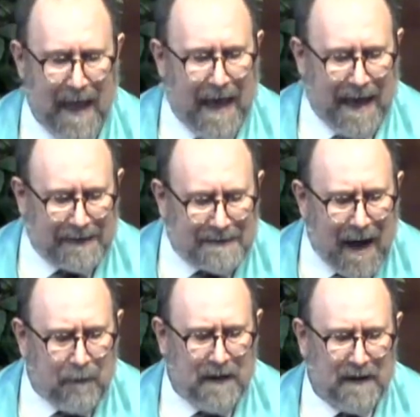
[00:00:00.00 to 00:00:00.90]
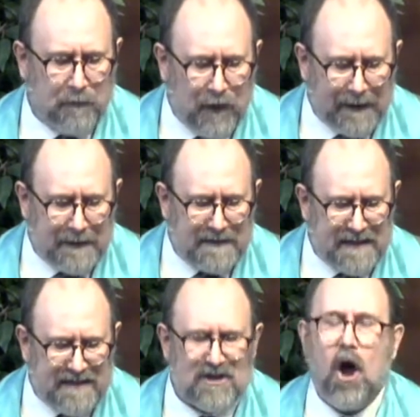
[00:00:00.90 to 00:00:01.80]
Ectopic
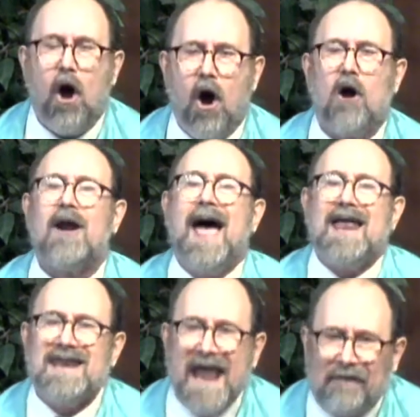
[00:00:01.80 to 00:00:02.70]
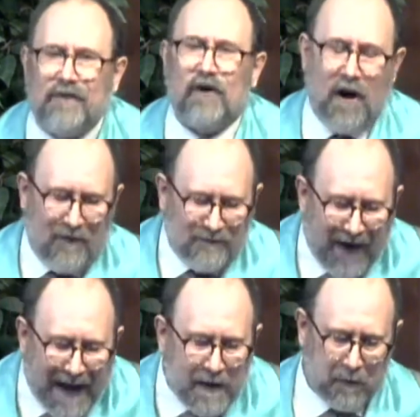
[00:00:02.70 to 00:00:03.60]
pregnancies are never
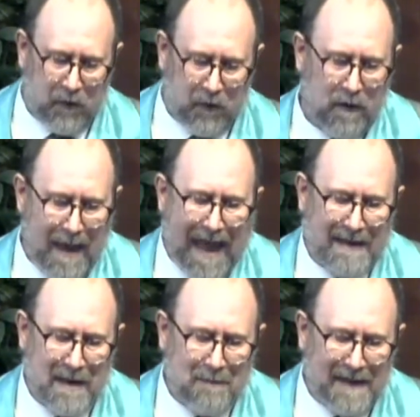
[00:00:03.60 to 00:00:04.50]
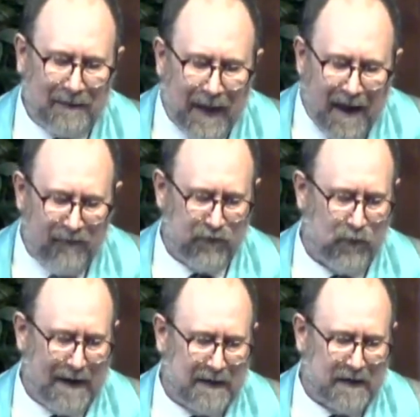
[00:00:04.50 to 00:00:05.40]
viable and can be
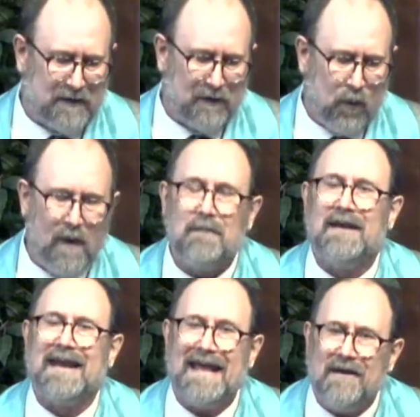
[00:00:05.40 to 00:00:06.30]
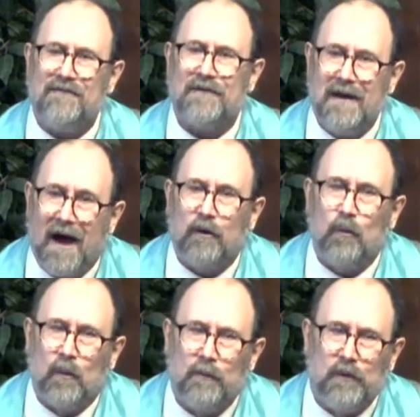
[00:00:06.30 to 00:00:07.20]
life-threatening to the women if not
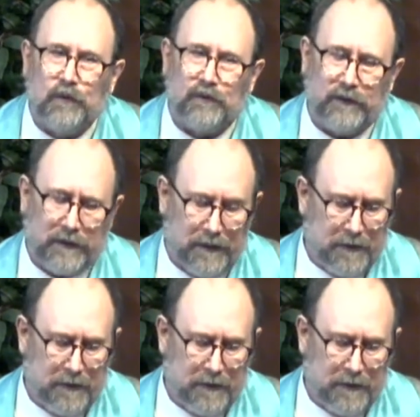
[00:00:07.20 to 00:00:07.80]
removed.